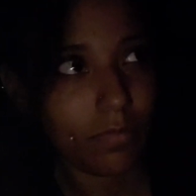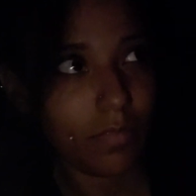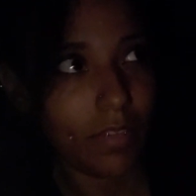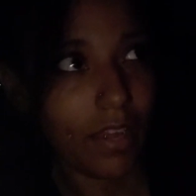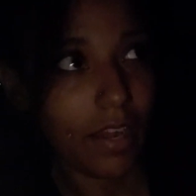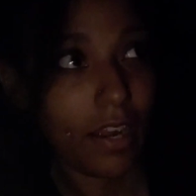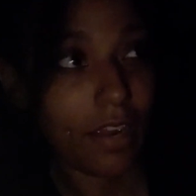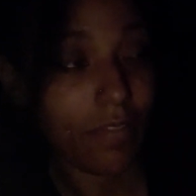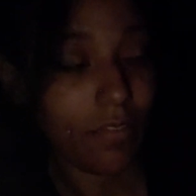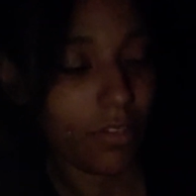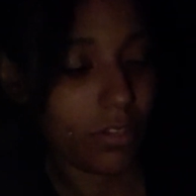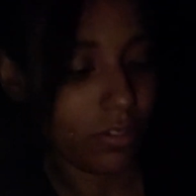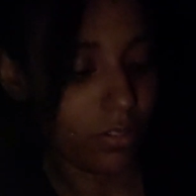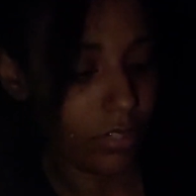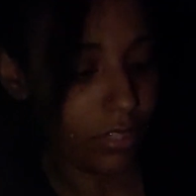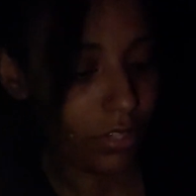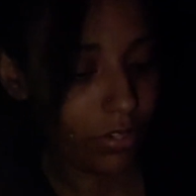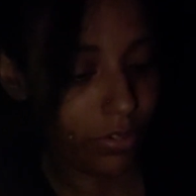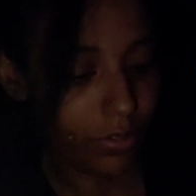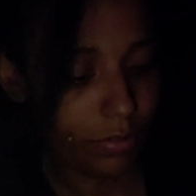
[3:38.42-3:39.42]
that I've
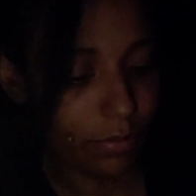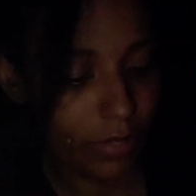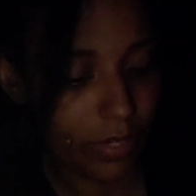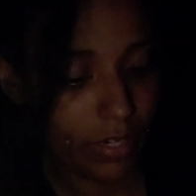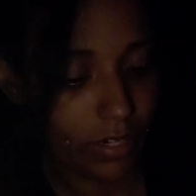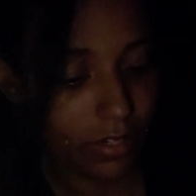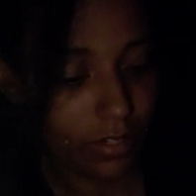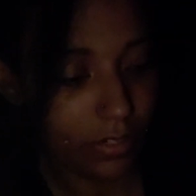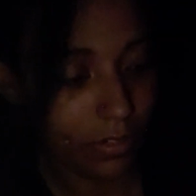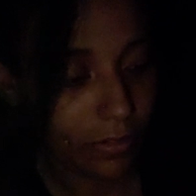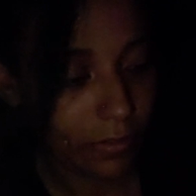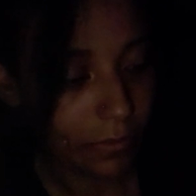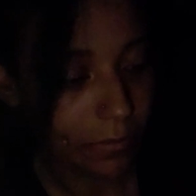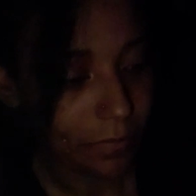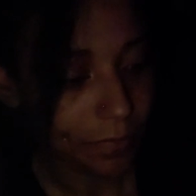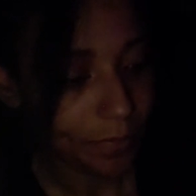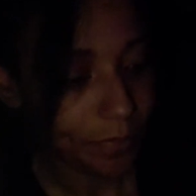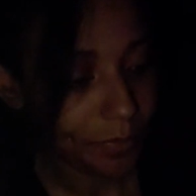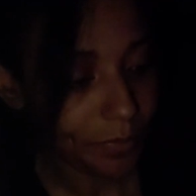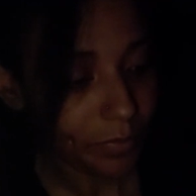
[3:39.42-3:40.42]
gone through and
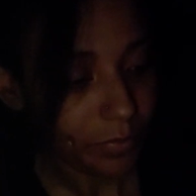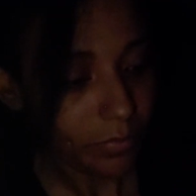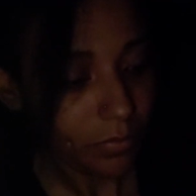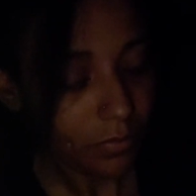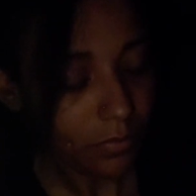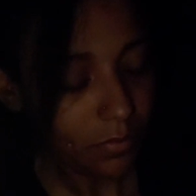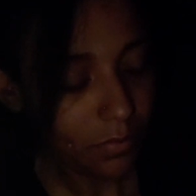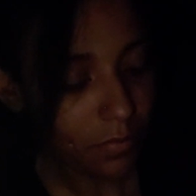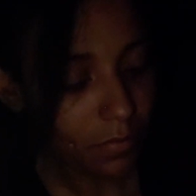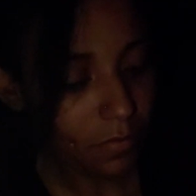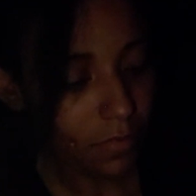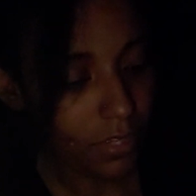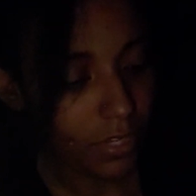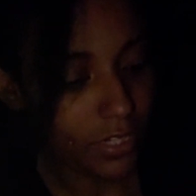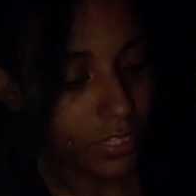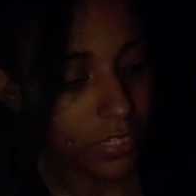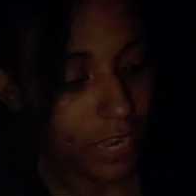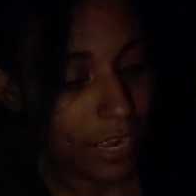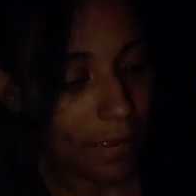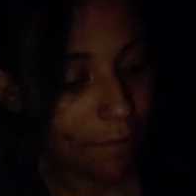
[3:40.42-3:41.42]

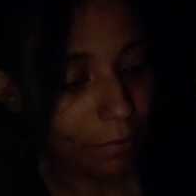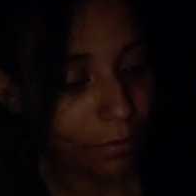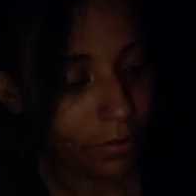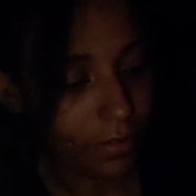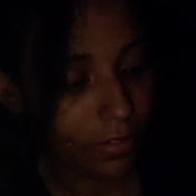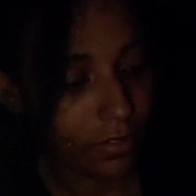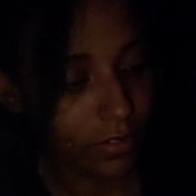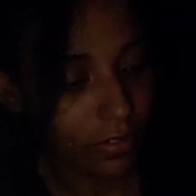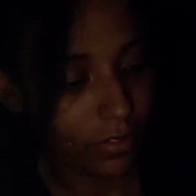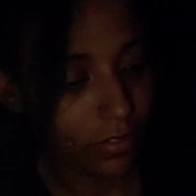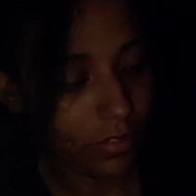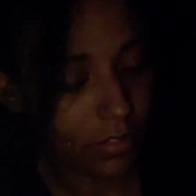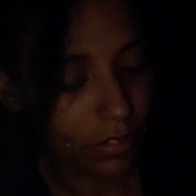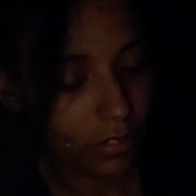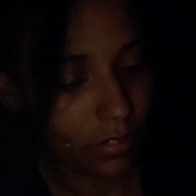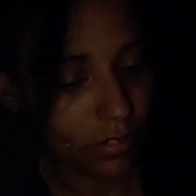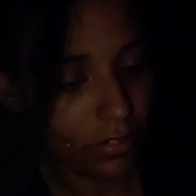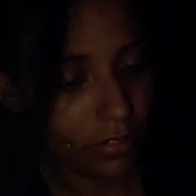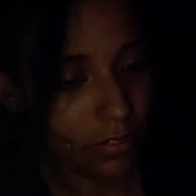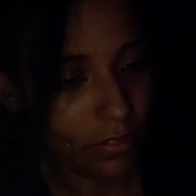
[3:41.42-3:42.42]
it's happened
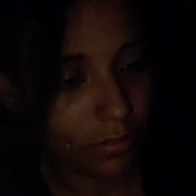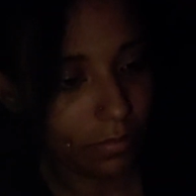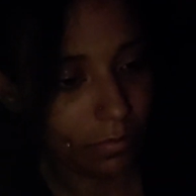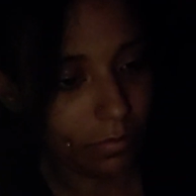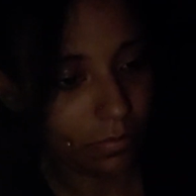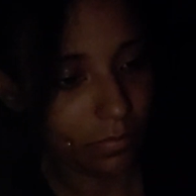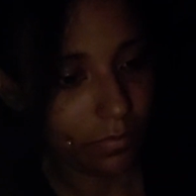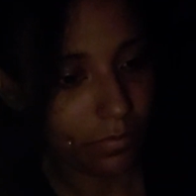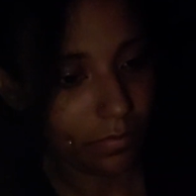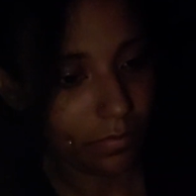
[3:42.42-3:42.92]
um,